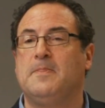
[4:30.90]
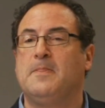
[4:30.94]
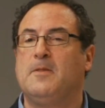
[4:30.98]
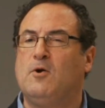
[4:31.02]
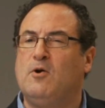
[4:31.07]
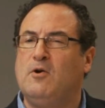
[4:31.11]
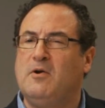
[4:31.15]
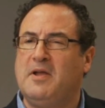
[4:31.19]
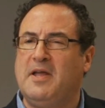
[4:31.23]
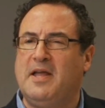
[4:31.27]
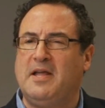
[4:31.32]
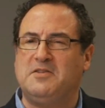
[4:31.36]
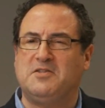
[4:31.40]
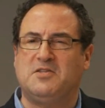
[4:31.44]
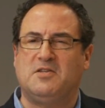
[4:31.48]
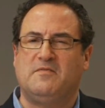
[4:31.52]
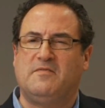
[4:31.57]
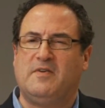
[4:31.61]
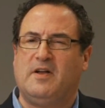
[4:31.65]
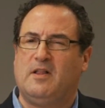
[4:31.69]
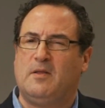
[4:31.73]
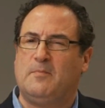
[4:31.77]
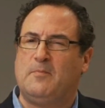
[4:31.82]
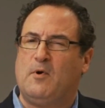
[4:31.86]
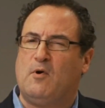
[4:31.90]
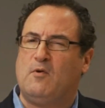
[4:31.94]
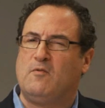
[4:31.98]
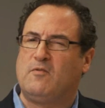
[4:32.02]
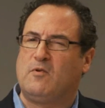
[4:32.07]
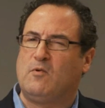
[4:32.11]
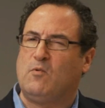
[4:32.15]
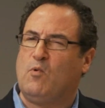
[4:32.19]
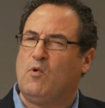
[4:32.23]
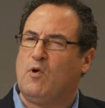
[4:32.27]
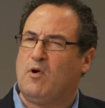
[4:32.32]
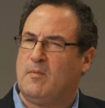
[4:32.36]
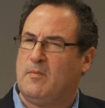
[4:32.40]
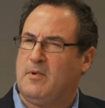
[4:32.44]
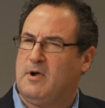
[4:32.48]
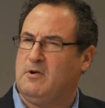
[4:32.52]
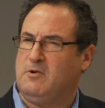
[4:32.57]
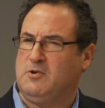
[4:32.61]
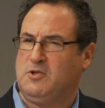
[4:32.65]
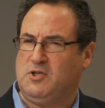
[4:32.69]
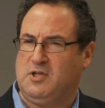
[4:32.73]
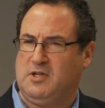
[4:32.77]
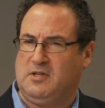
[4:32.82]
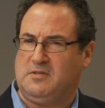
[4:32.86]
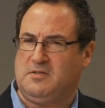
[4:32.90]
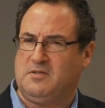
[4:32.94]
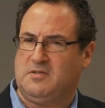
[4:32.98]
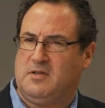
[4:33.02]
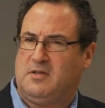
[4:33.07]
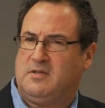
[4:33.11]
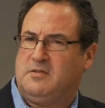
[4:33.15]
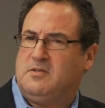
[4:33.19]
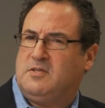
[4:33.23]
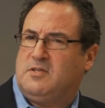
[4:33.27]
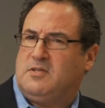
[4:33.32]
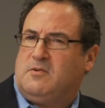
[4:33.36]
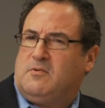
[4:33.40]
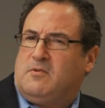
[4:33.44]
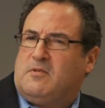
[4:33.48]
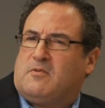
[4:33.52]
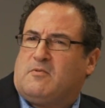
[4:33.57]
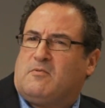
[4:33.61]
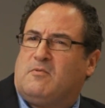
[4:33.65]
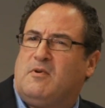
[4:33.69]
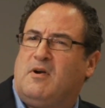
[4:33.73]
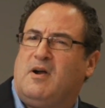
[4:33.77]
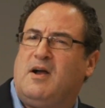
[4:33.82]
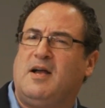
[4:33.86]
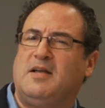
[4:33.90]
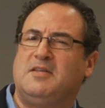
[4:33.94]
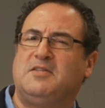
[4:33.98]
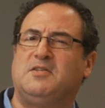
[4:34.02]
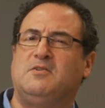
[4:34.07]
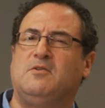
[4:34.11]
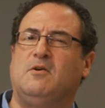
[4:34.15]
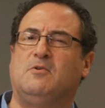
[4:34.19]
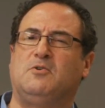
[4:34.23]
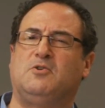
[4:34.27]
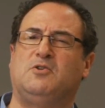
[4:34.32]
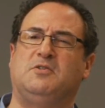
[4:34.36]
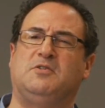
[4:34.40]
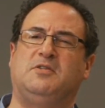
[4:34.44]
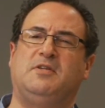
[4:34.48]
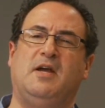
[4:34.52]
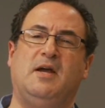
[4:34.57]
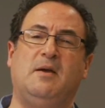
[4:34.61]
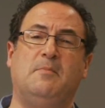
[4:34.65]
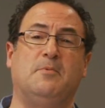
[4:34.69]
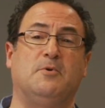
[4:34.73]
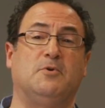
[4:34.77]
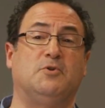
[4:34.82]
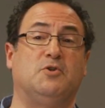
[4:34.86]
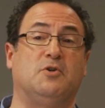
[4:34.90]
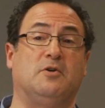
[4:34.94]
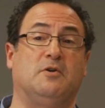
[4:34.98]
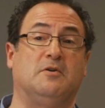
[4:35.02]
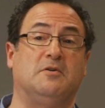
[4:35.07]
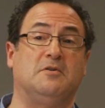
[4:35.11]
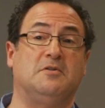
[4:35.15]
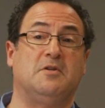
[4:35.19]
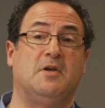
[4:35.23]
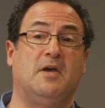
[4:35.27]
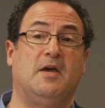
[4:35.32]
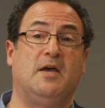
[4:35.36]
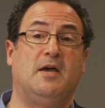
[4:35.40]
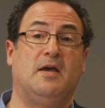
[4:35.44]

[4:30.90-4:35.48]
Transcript: Hurricanes develop over warm oceans, and so the rise in ocean temperatures